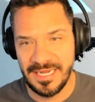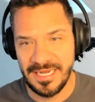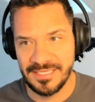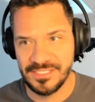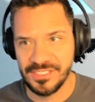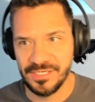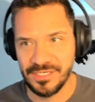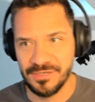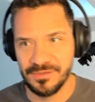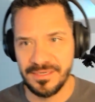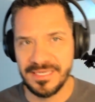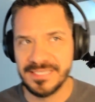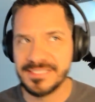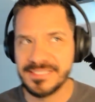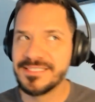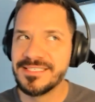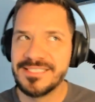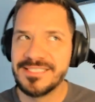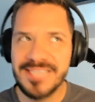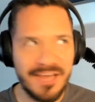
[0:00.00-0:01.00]
And so
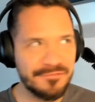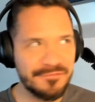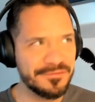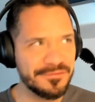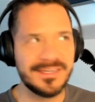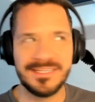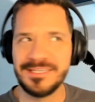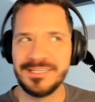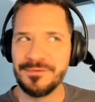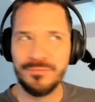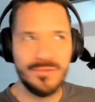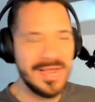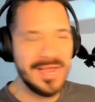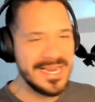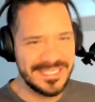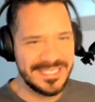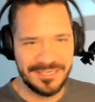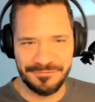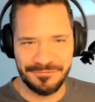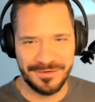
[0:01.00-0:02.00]
it's definitely
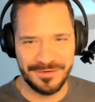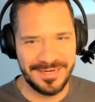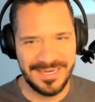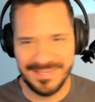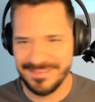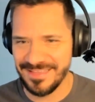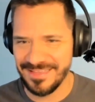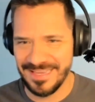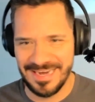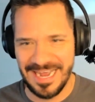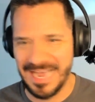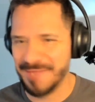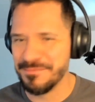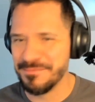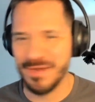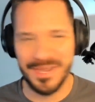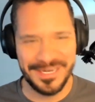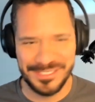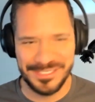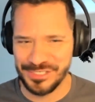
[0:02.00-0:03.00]
way different in that I'm
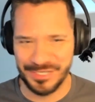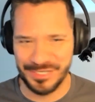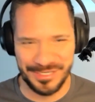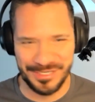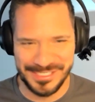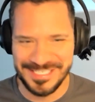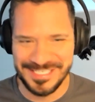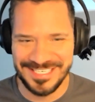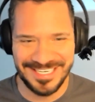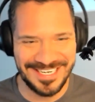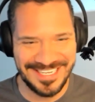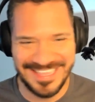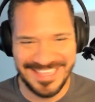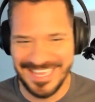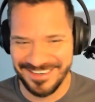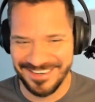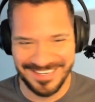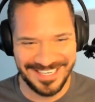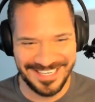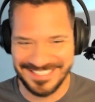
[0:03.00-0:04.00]
not in charge.
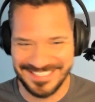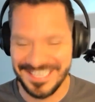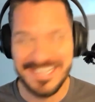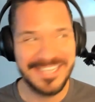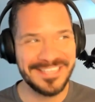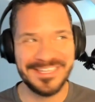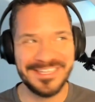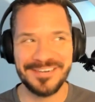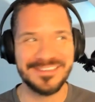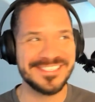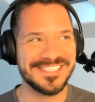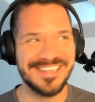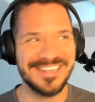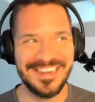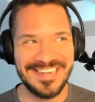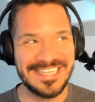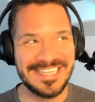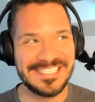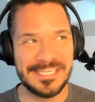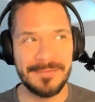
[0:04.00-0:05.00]
Like, there is
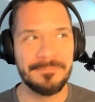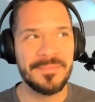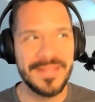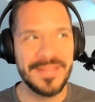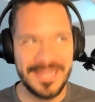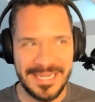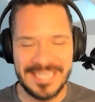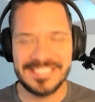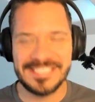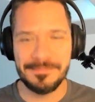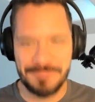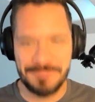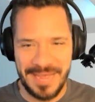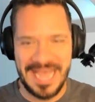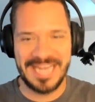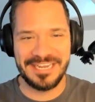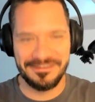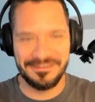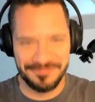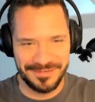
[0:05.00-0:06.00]
not, it's a
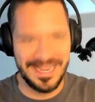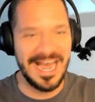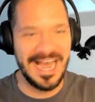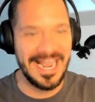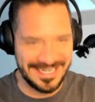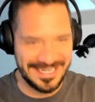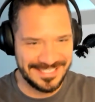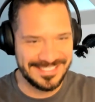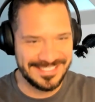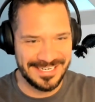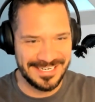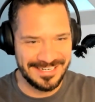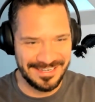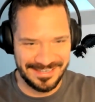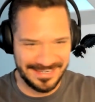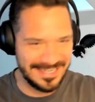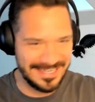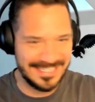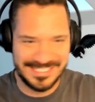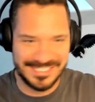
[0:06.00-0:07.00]
pack of lions.
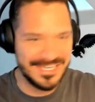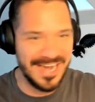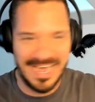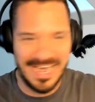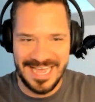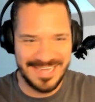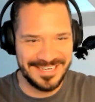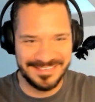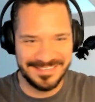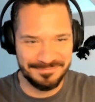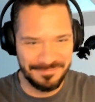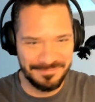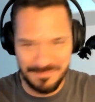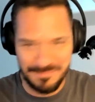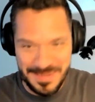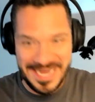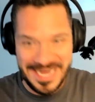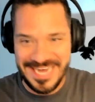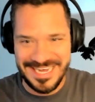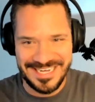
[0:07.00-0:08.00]
It's not
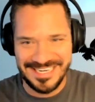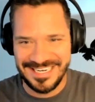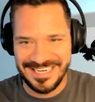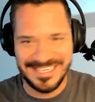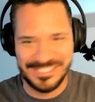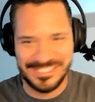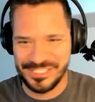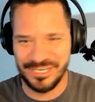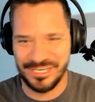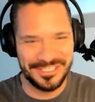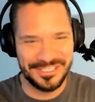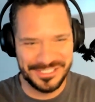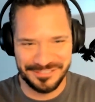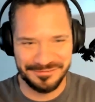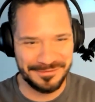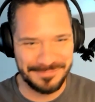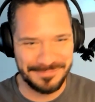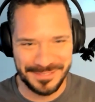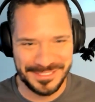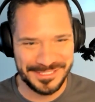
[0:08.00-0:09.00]
me in charge
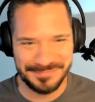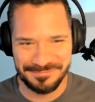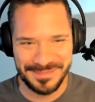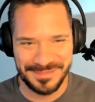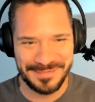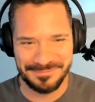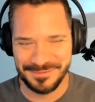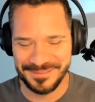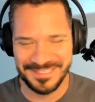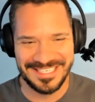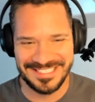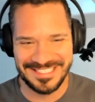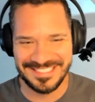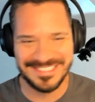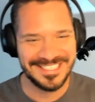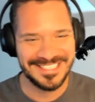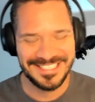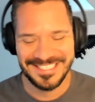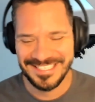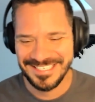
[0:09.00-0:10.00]
of a bunch of people. Like,
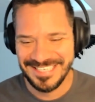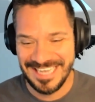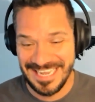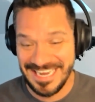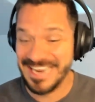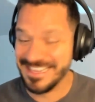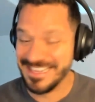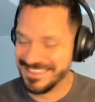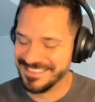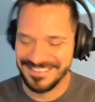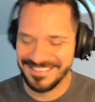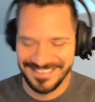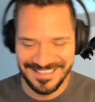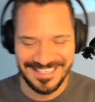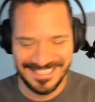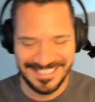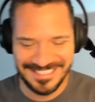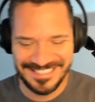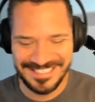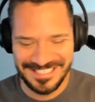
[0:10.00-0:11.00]
and
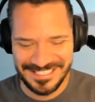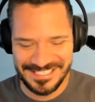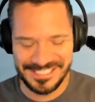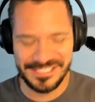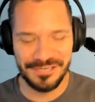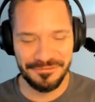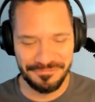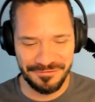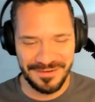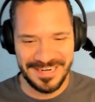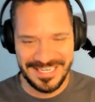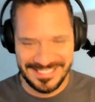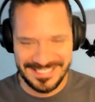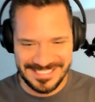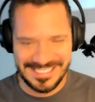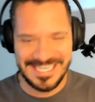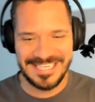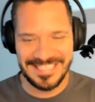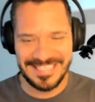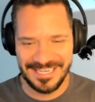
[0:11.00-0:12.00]
it's so funny
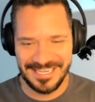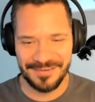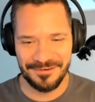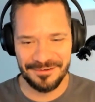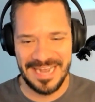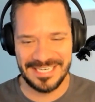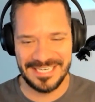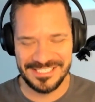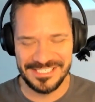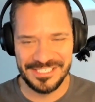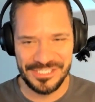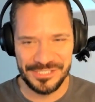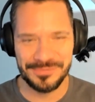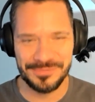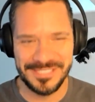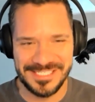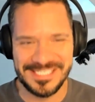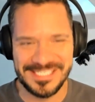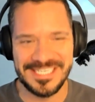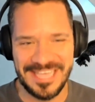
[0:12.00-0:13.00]
seeing the interactions. You
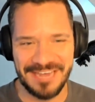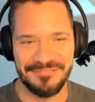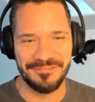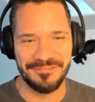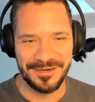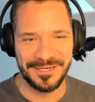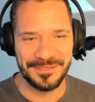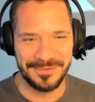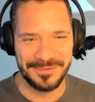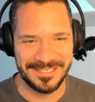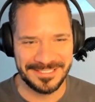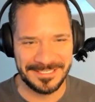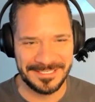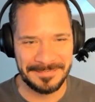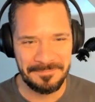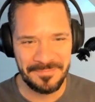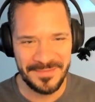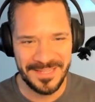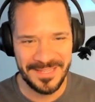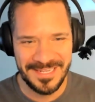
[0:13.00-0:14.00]
would see very quickly.
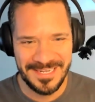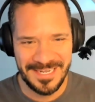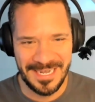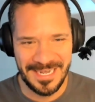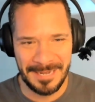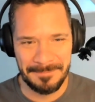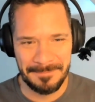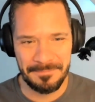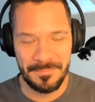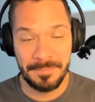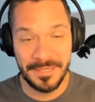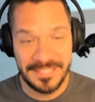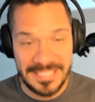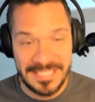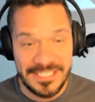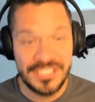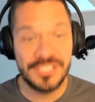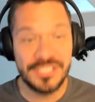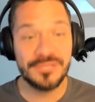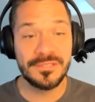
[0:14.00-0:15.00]
But
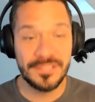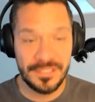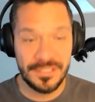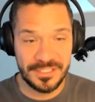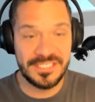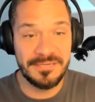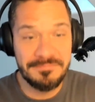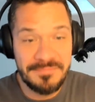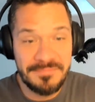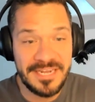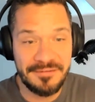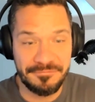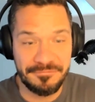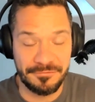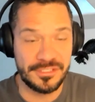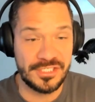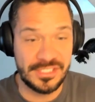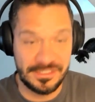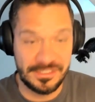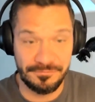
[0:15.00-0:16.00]
they do look to me
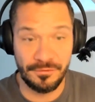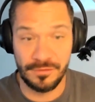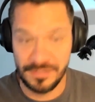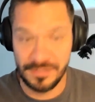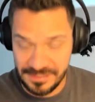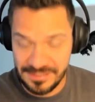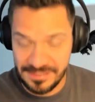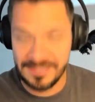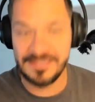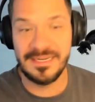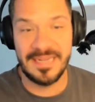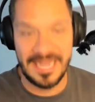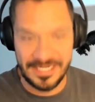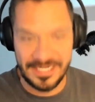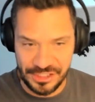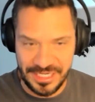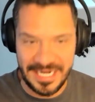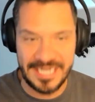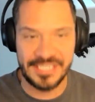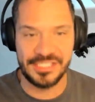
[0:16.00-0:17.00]
for
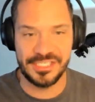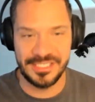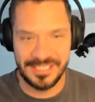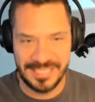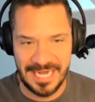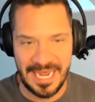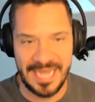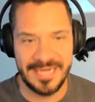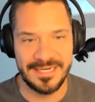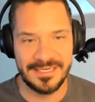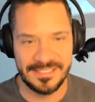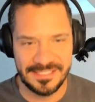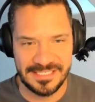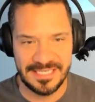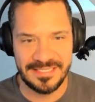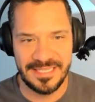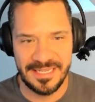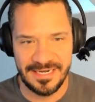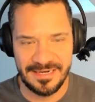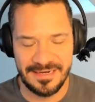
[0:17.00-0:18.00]
education guidance
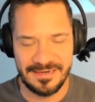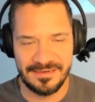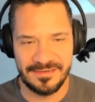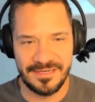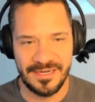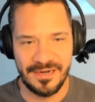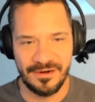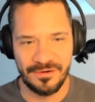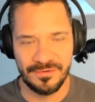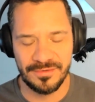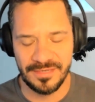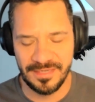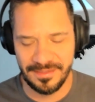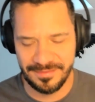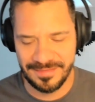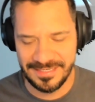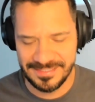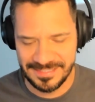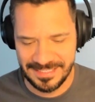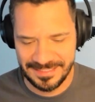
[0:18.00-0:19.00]
and then, you know,
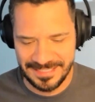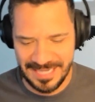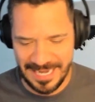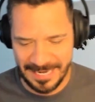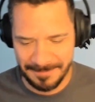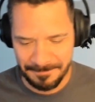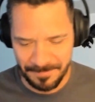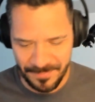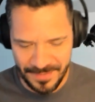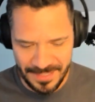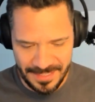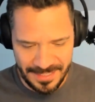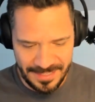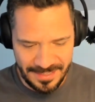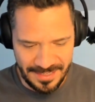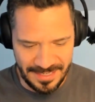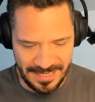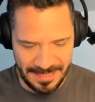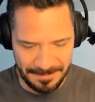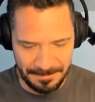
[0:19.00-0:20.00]
things like that.
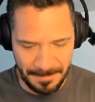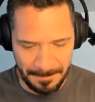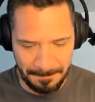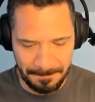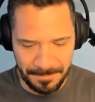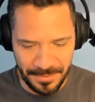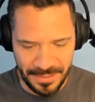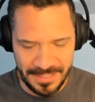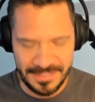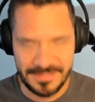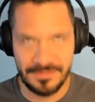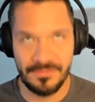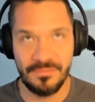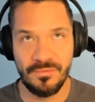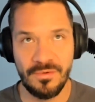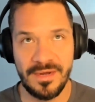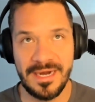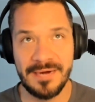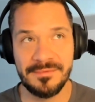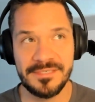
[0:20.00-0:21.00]
But
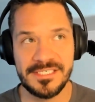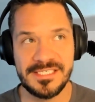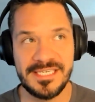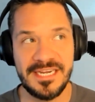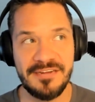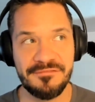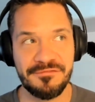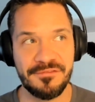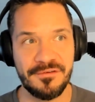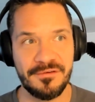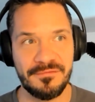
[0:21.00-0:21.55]
what I would say